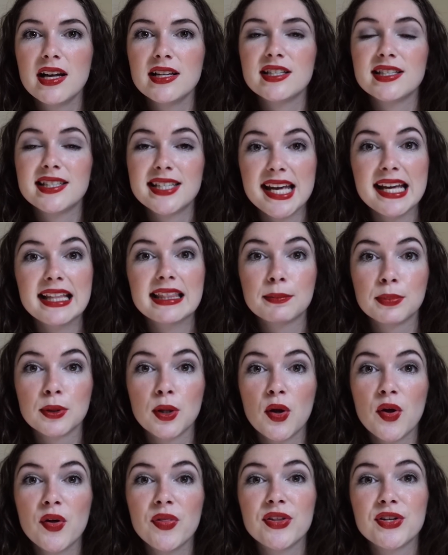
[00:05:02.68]
to take the
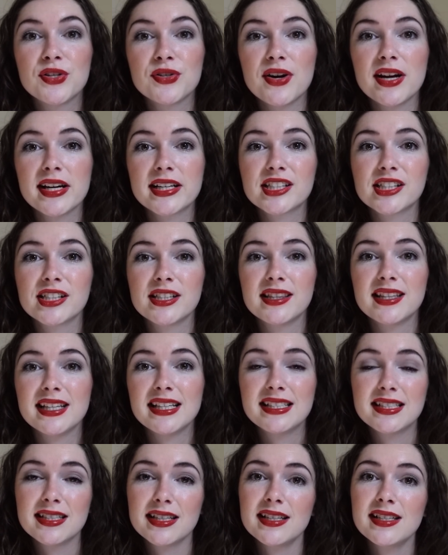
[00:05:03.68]
plot in the direction they
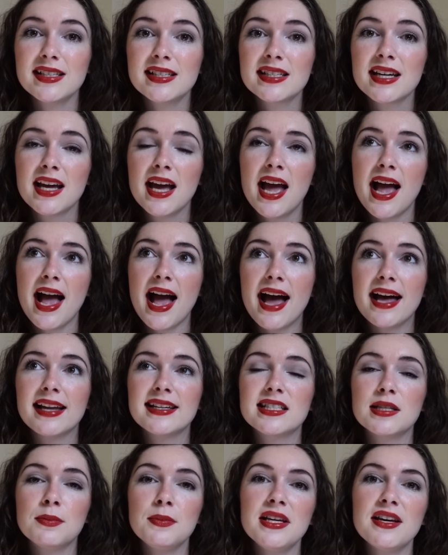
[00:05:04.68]
did,
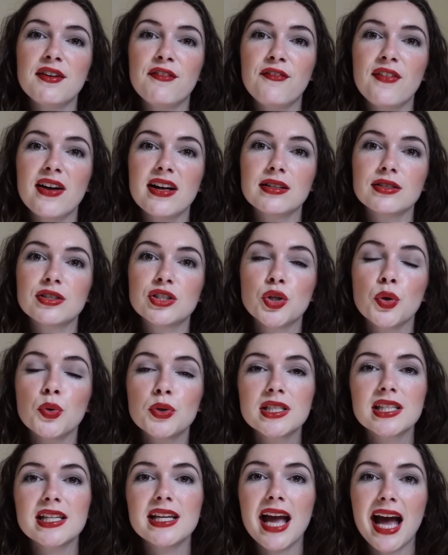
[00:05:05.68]
and to me it felt
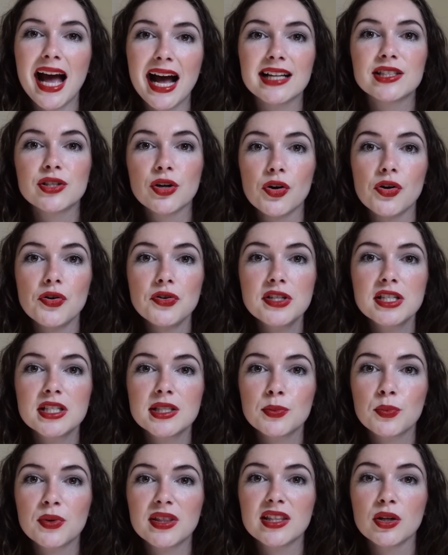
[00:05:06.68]
totally at
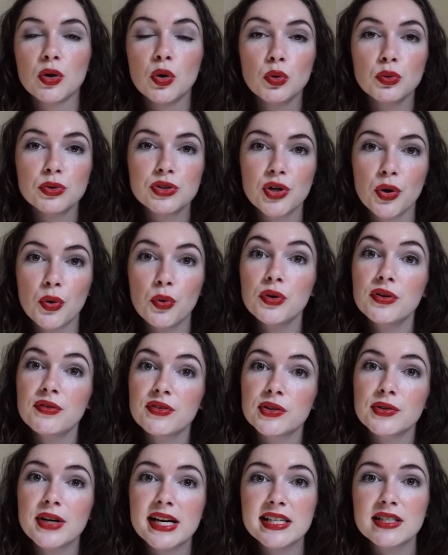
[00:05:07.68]
odds with the whole tone of
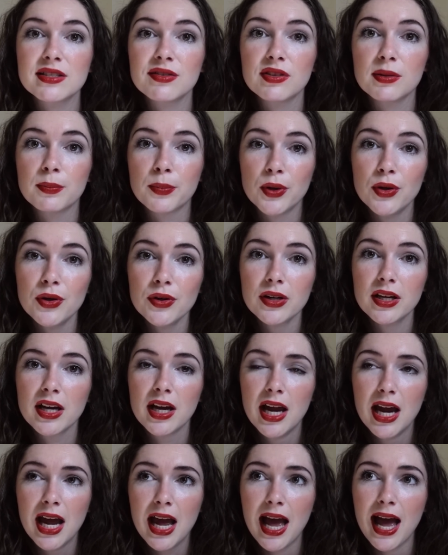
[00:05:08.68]
the rest of the book.
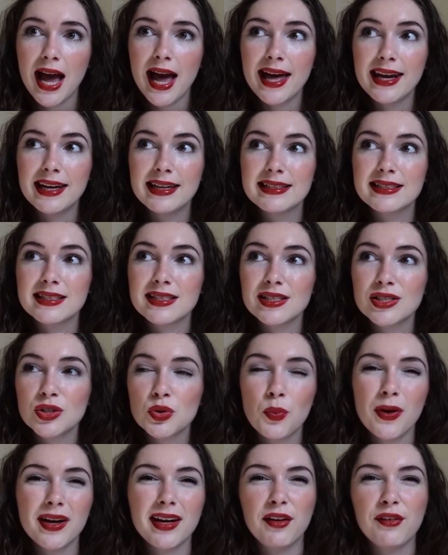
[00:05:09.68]
And
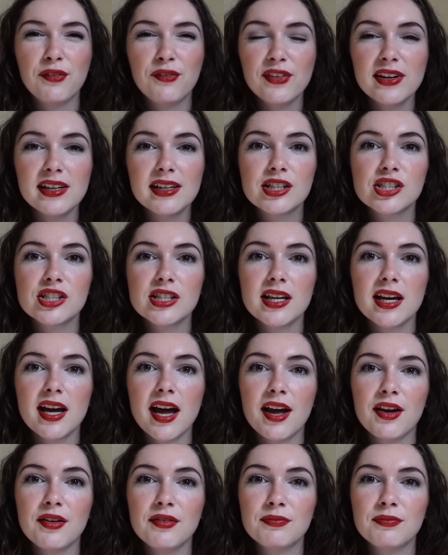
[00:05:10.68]
so when I finished it,